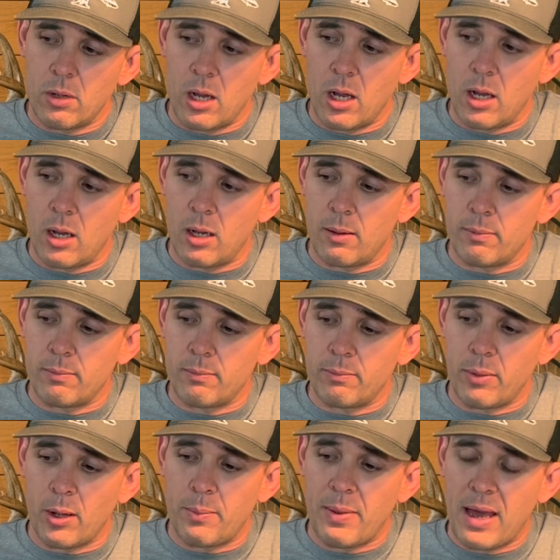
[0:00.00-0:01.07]

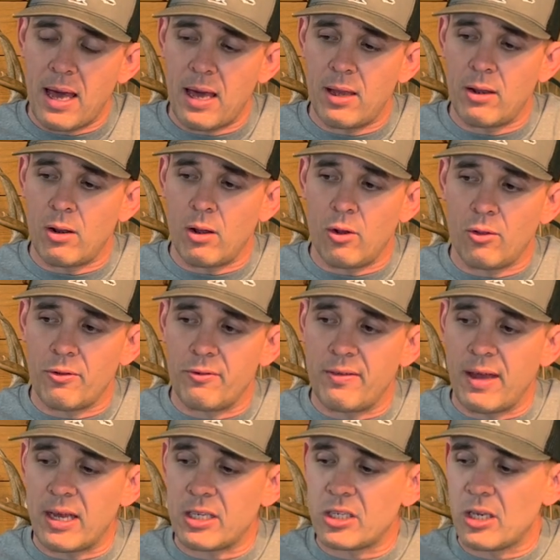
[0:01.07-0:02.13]
butt pad on the
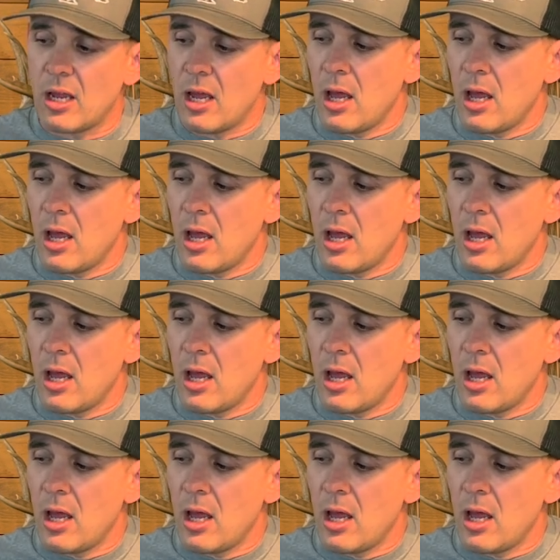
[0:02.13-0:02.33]
vest,